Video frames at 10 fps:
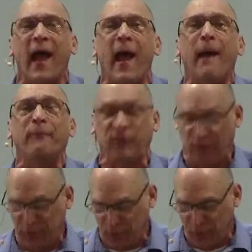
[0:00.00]

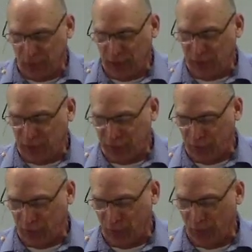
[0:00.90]
absolutely
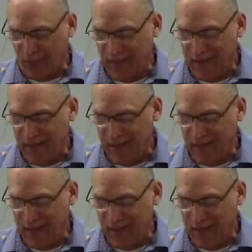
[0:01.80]
true.